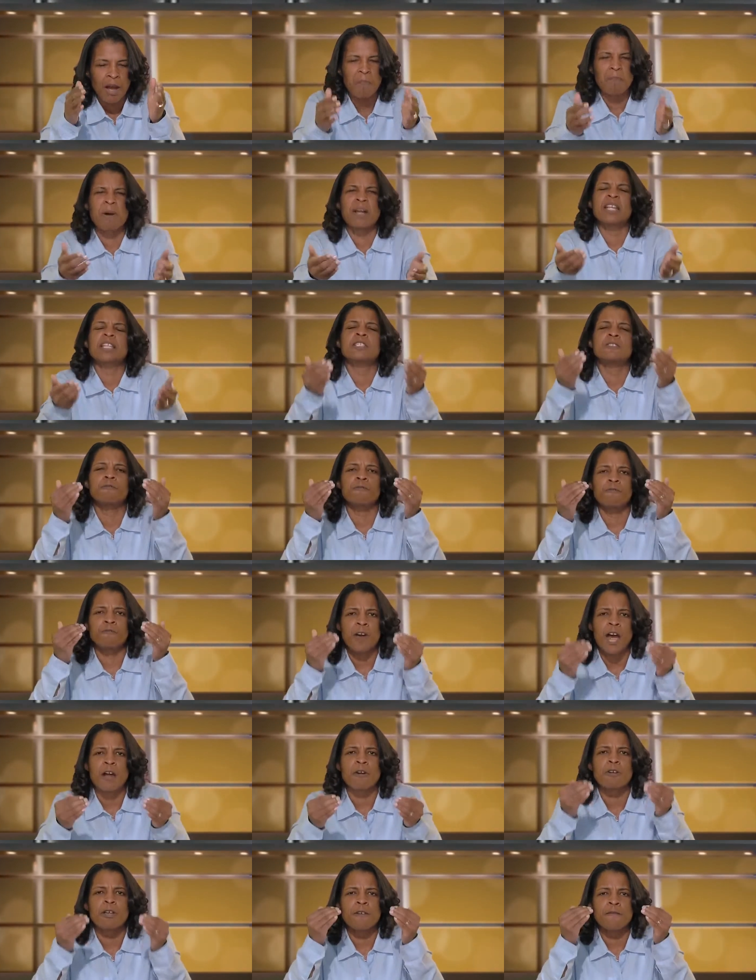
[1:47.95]
but it's
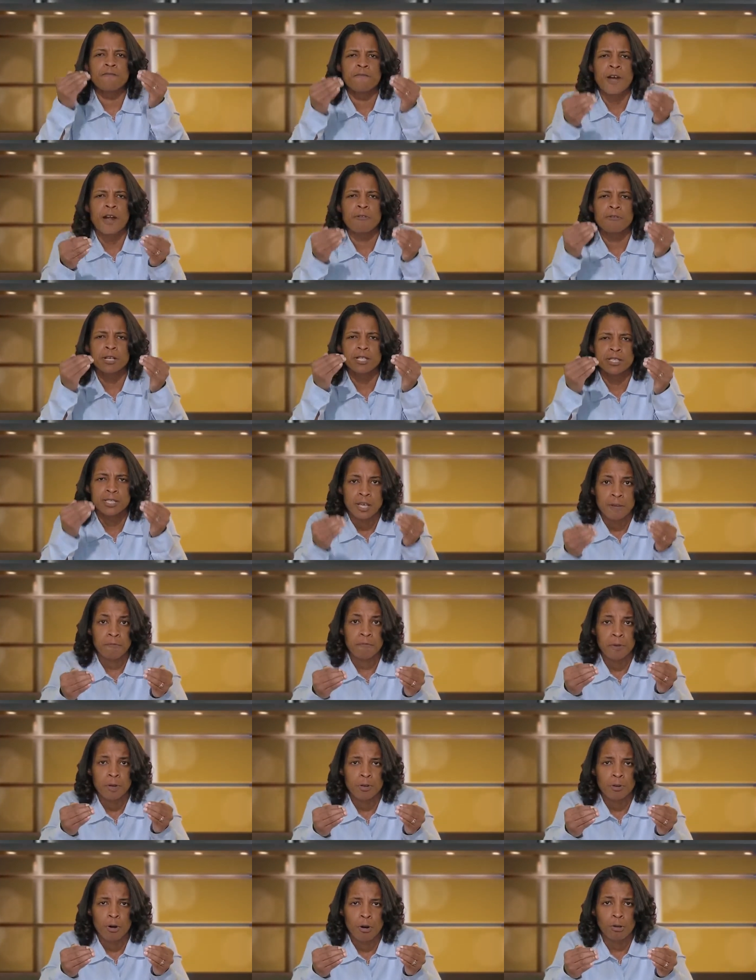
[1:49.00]
very, very
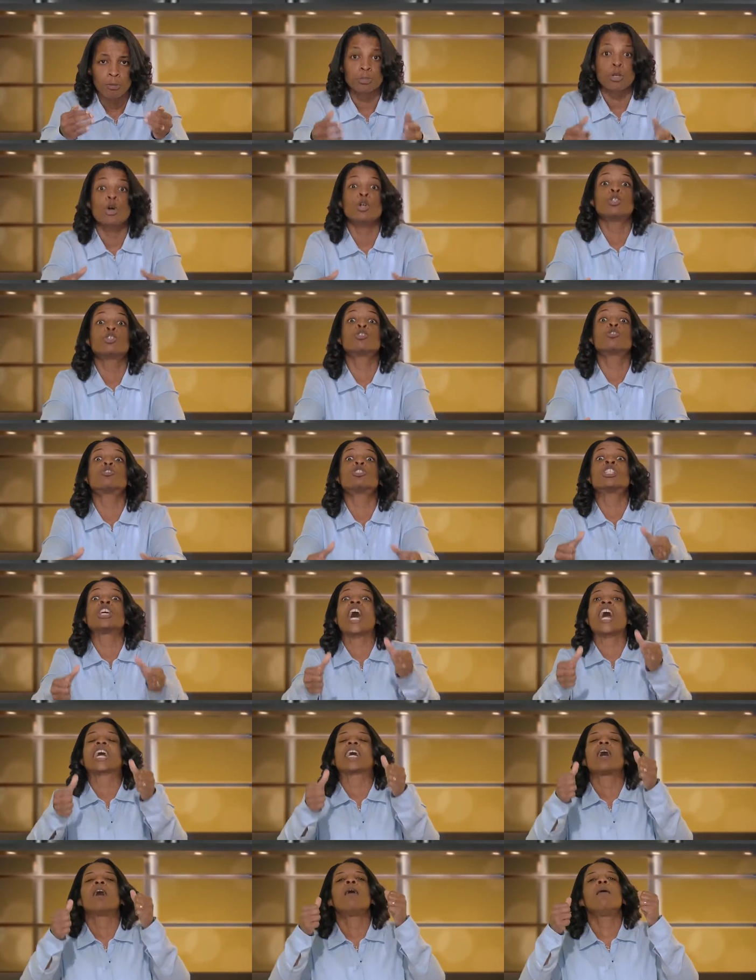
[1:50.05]
difficult to
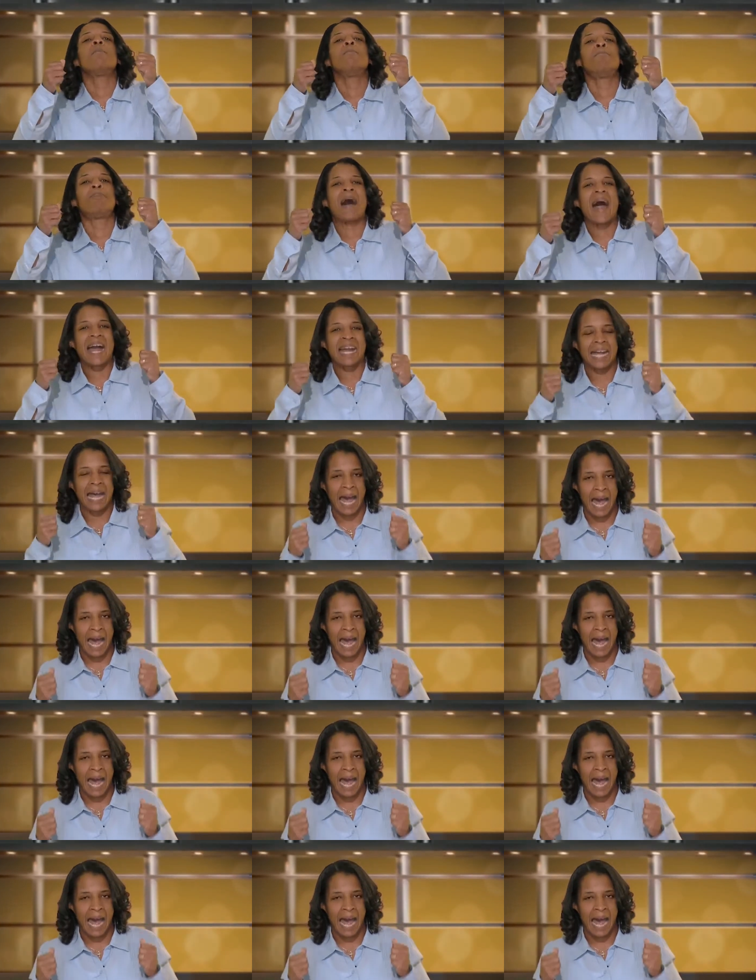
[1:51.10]
check back